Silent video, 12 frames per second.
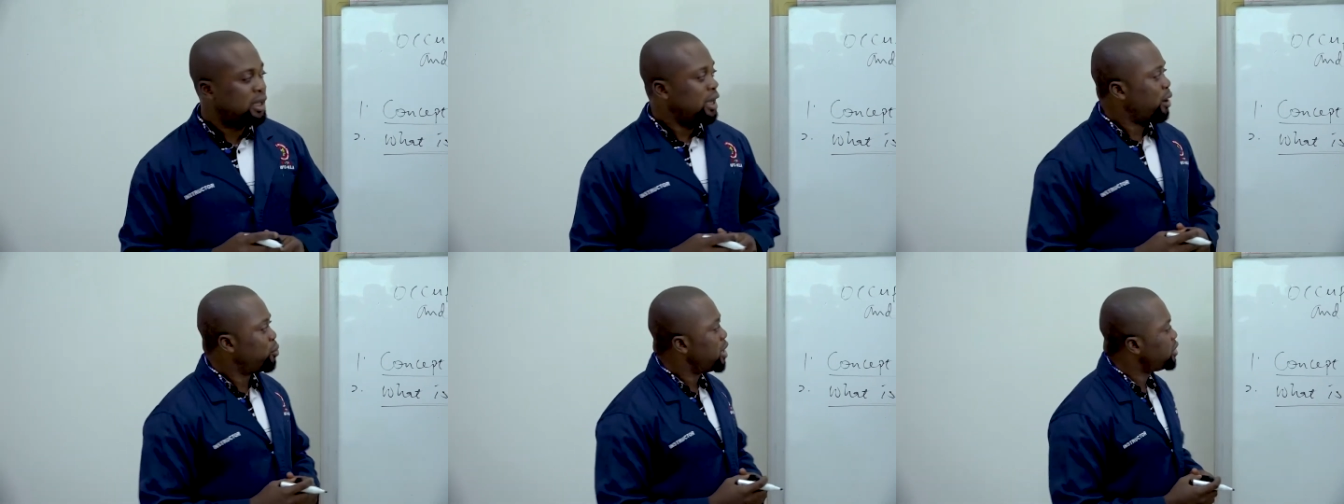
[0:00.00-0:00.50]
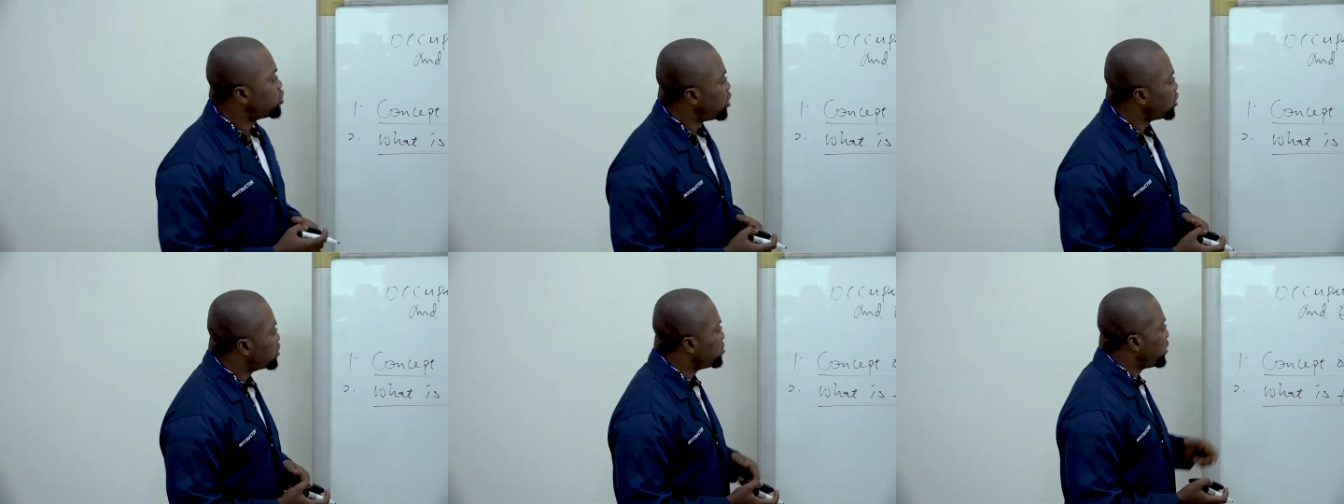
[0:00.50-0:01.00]
And when it
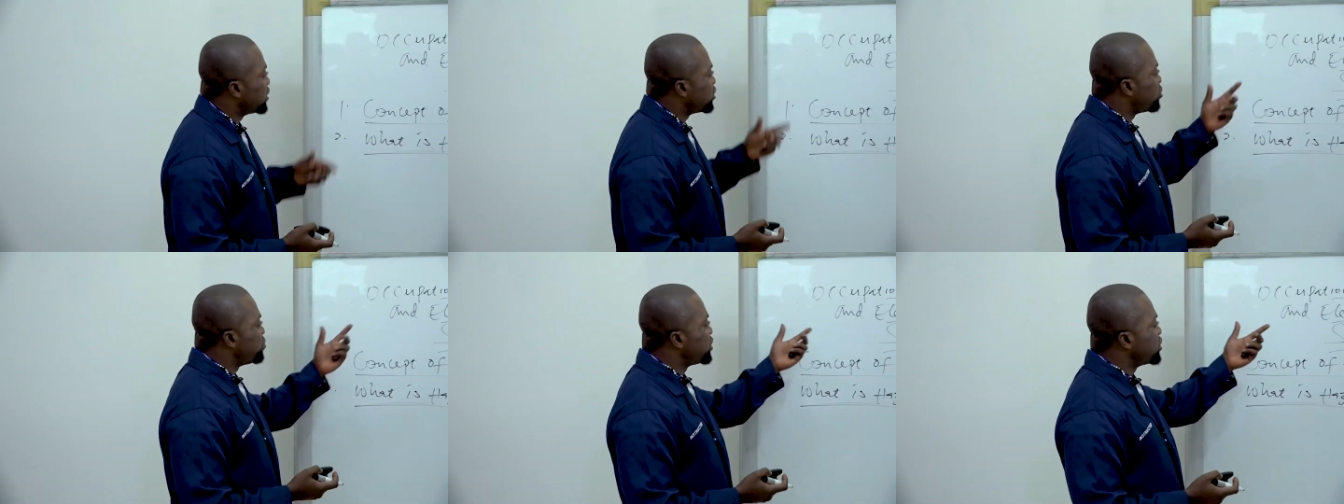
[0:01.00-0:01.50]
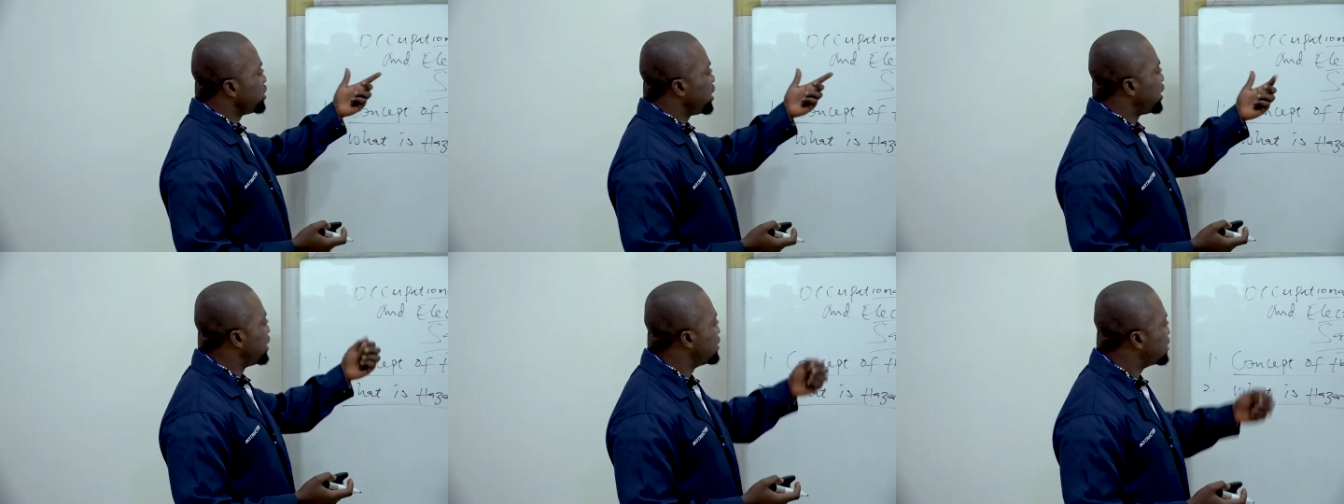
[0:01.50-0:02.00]
talks about occupational
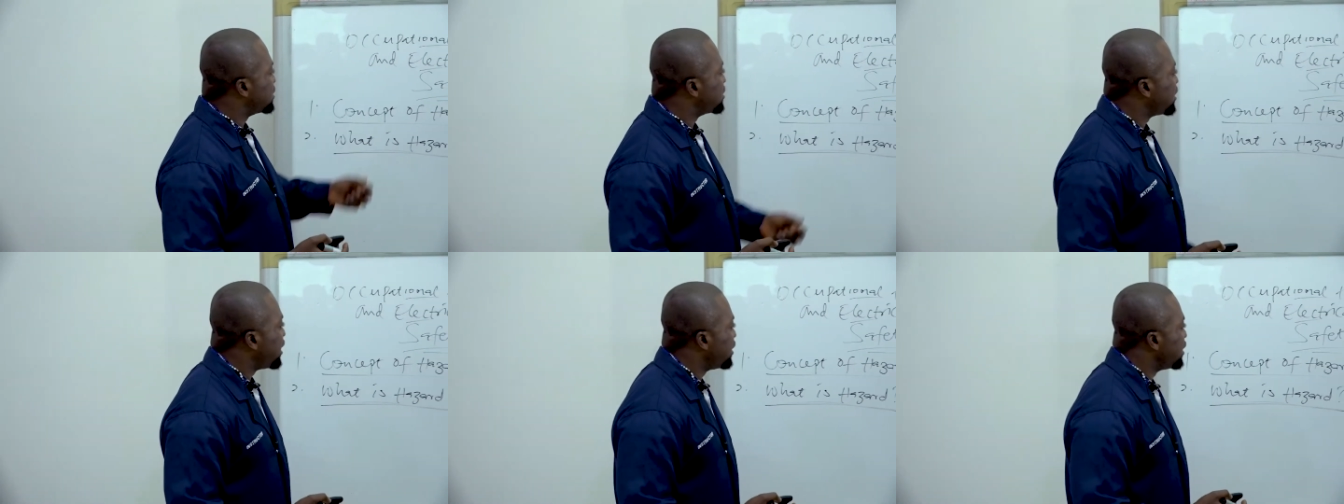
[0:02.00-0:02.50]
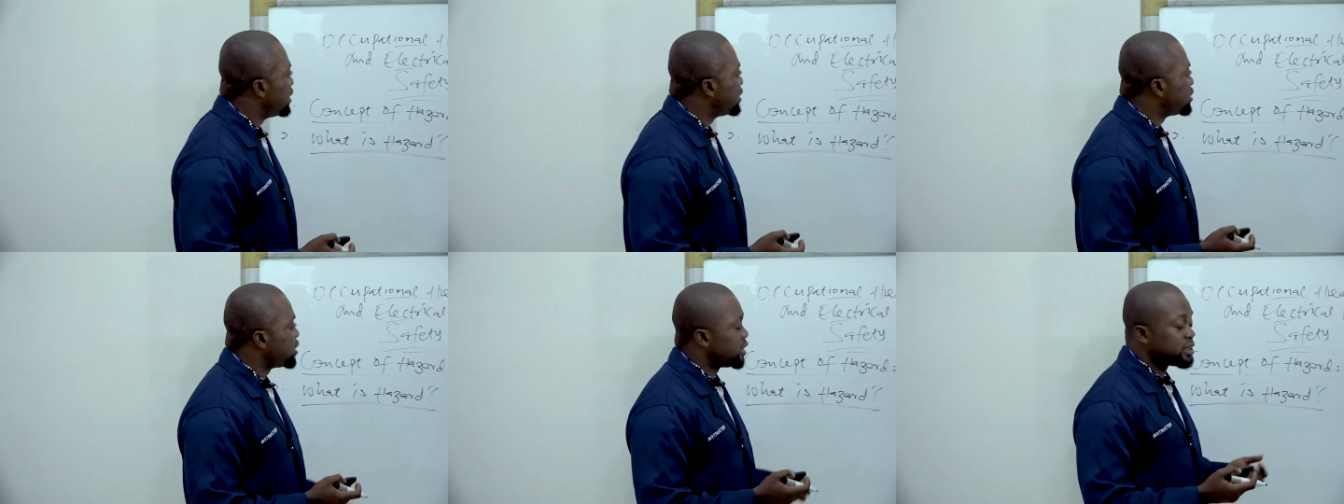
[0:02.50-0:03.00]
health and
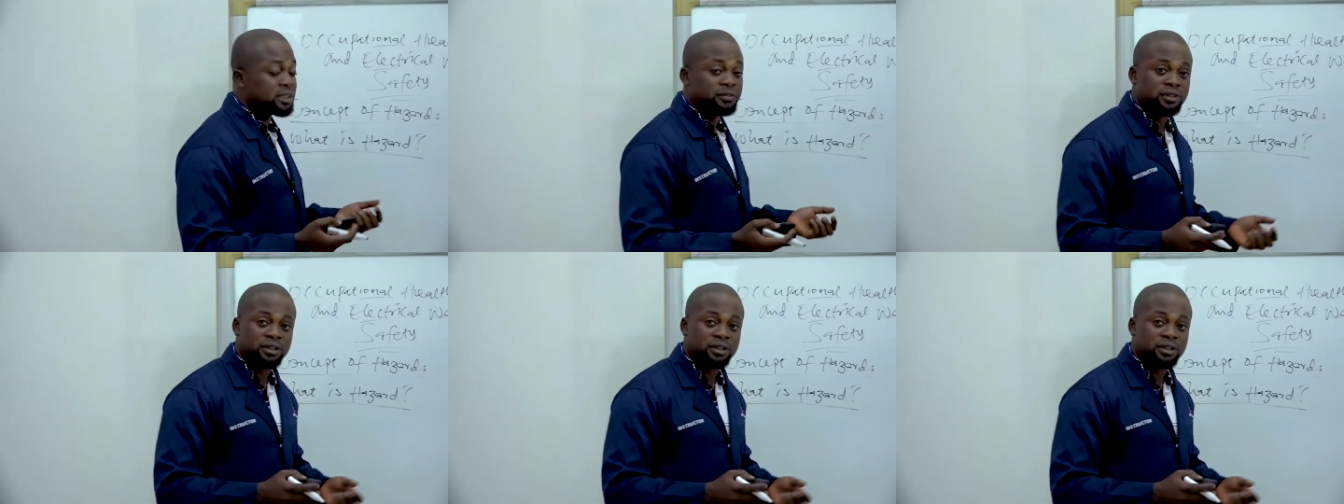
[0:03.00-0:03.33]
electrical safety